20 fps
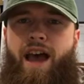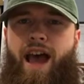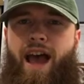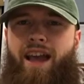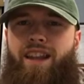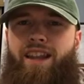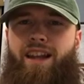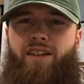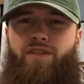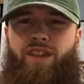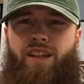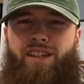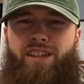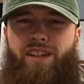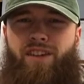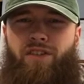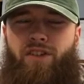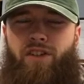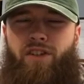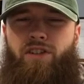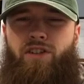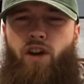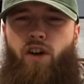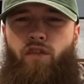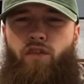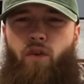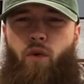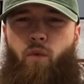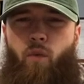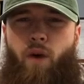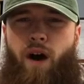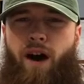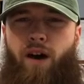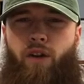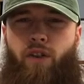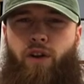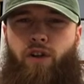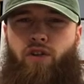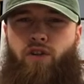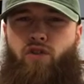And then if they sit on their cell phone while
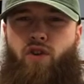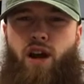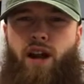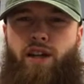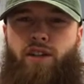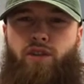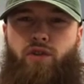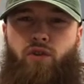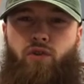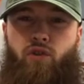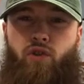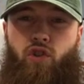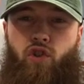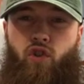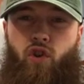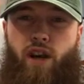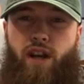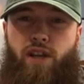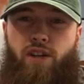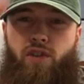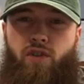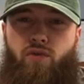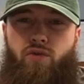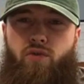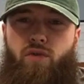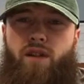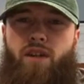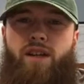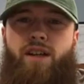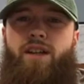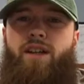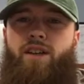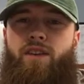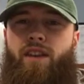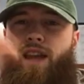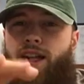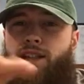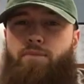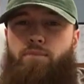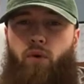they're trying to train you,
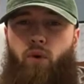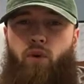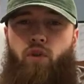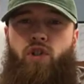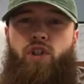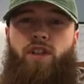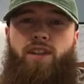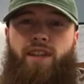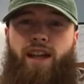that's bullshit.